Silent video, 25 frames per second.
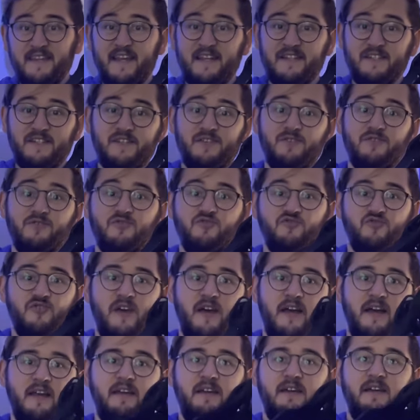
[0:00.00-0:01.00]
they do
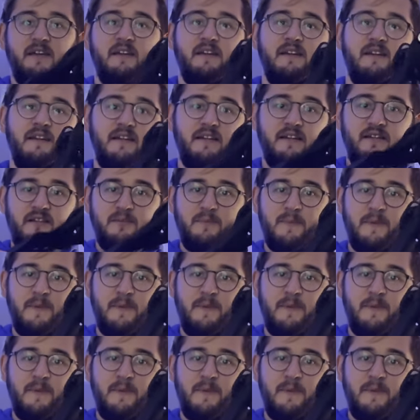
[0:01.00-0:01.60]
drag a little